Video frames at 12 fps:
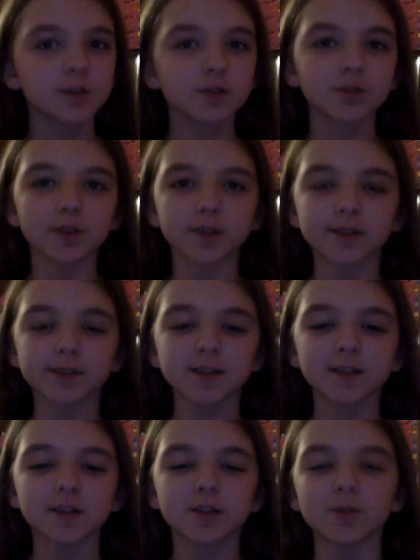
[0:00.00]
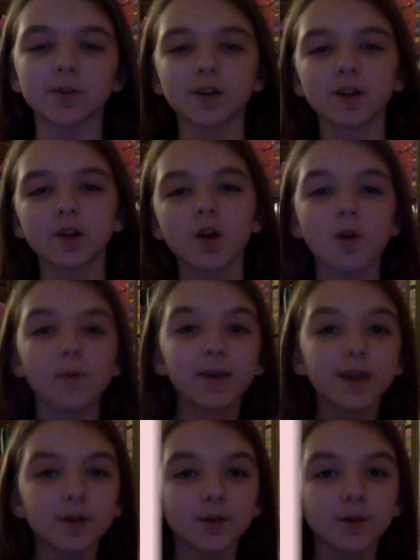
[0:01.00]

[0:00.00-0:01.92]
So let's get into it. Whew.